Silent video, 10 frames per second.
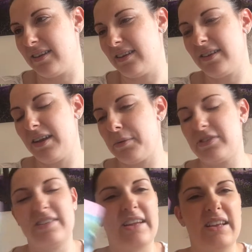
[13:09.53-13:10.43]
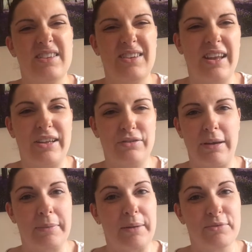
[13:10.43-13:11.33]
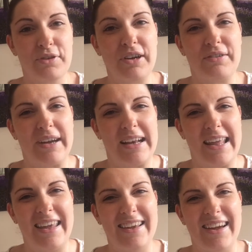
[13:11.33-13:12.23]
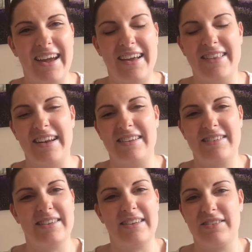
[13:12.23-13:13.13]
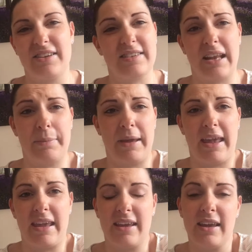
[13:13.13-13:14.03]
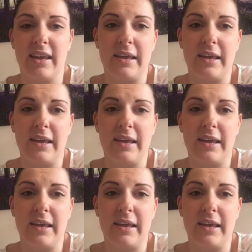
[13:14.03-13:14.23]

I don't know, I just had like dream come true really. I heard that it's just going to be